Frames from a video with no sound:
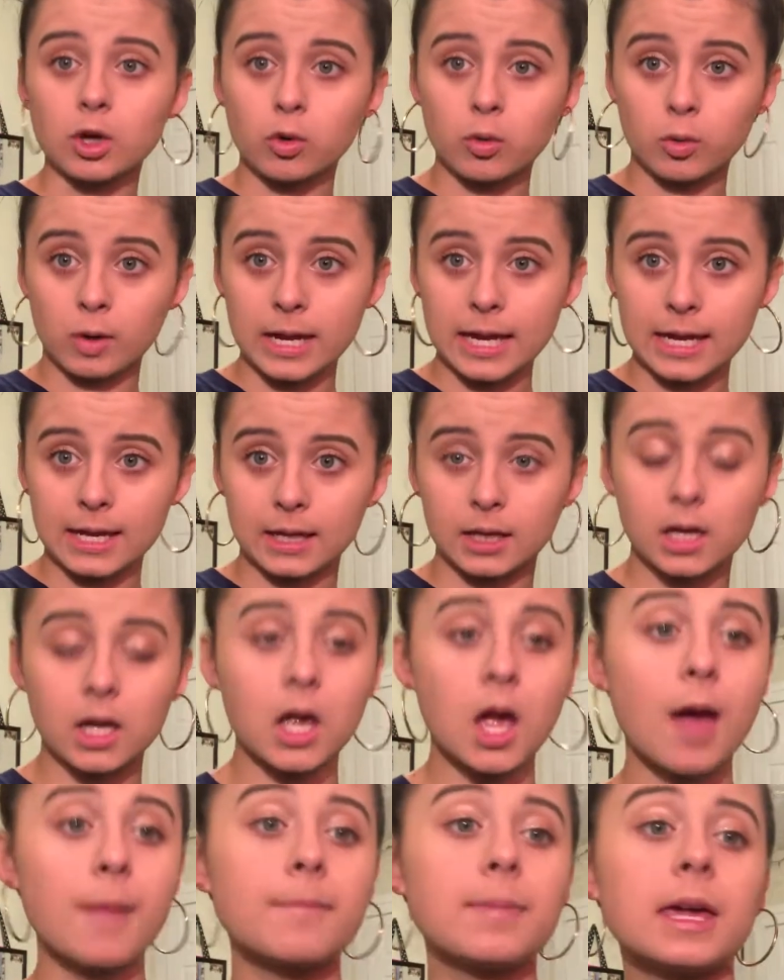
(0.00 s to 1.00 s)
queen,
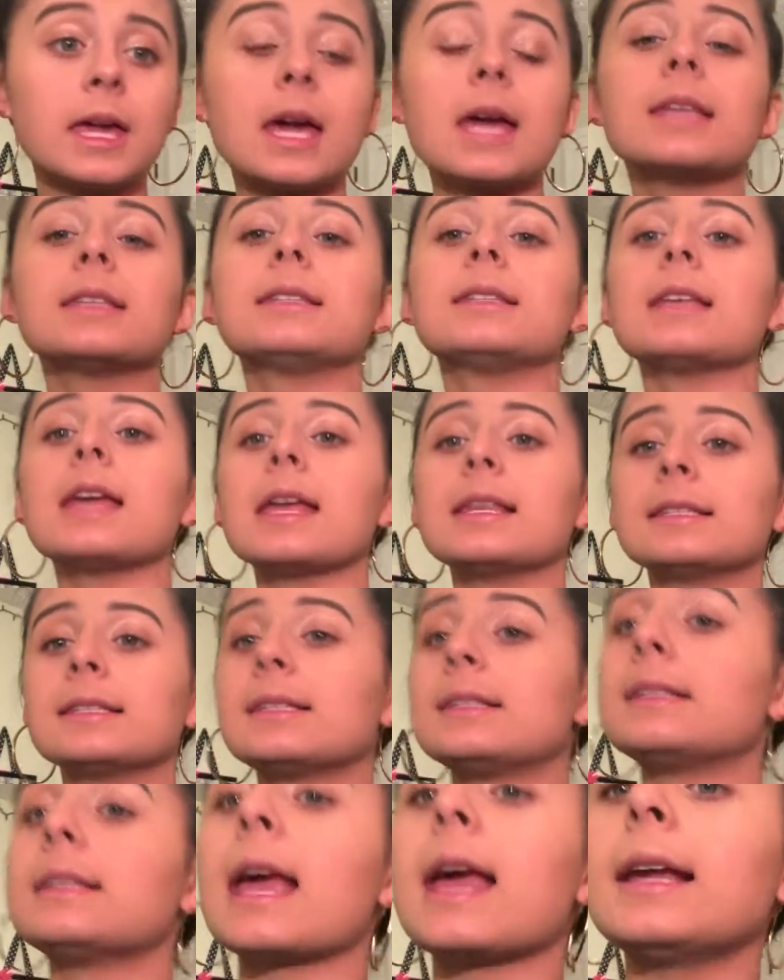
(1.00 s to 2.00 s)
because in
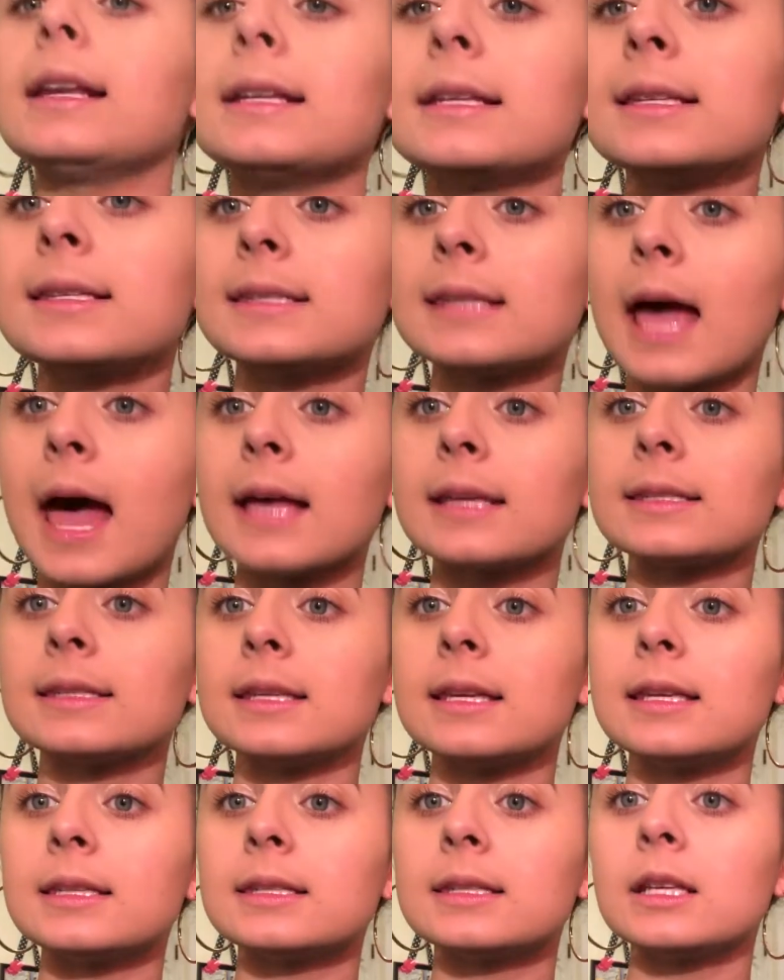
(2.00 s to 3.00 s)
Sadie's
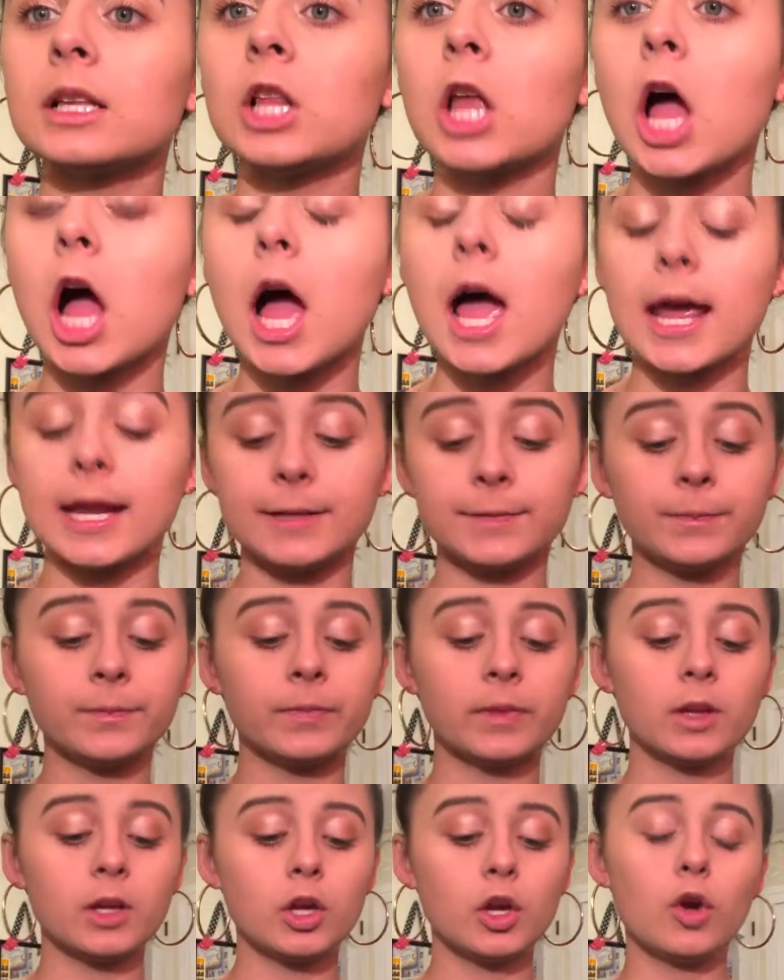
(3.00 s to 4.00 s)
Sassy Salon,
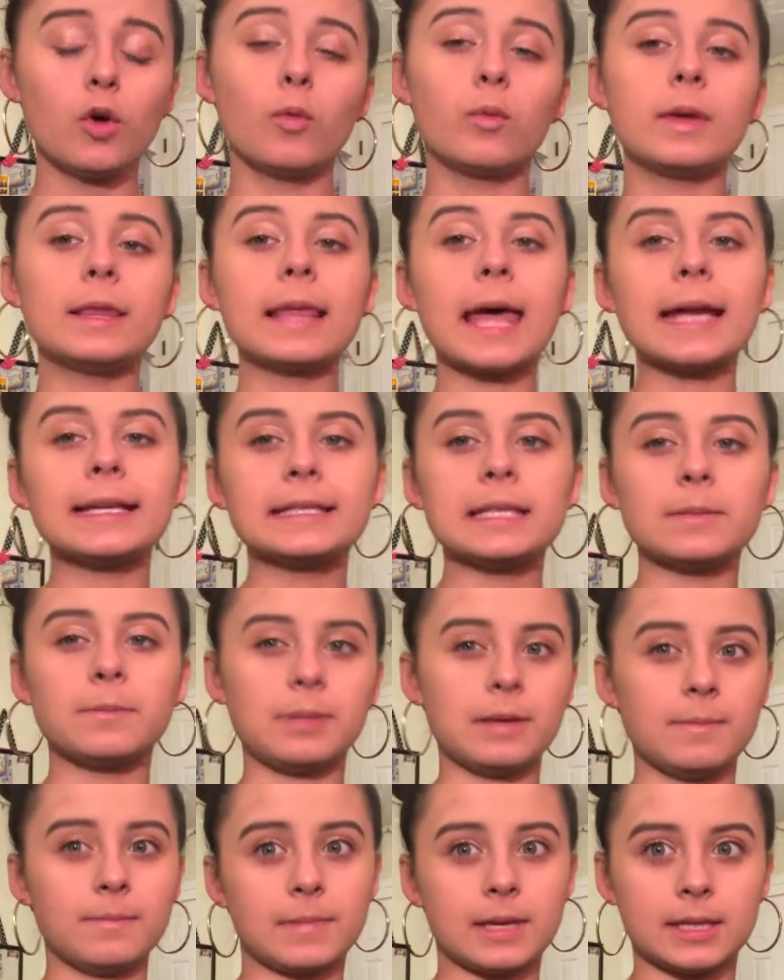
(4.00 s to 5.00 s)
we like to
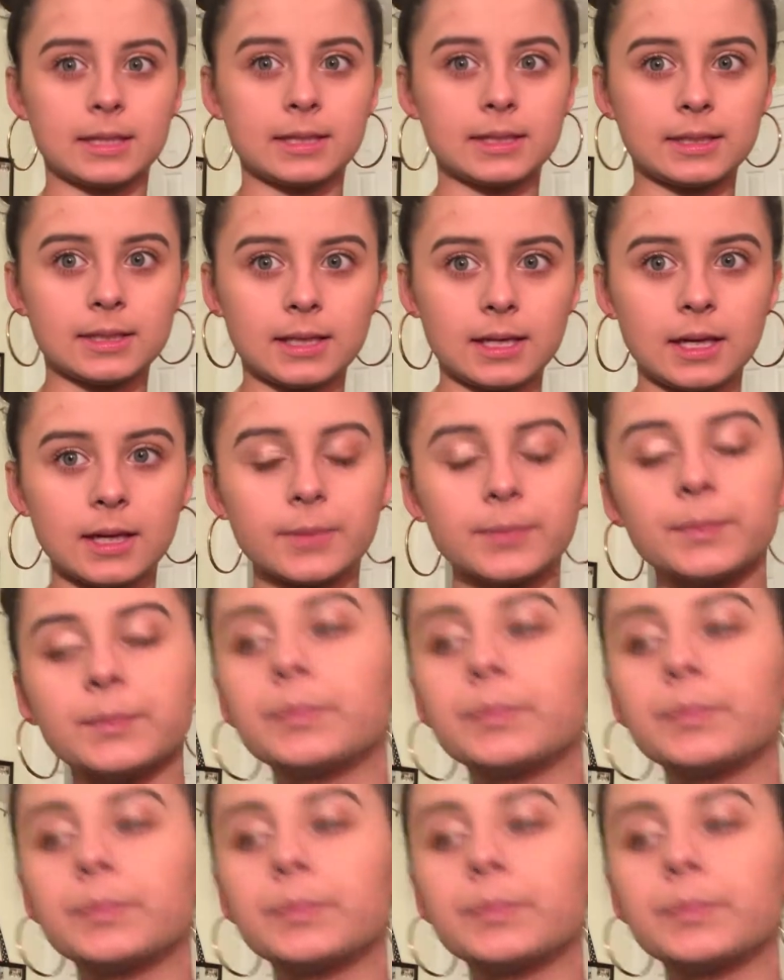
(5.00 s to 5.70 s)
be misty.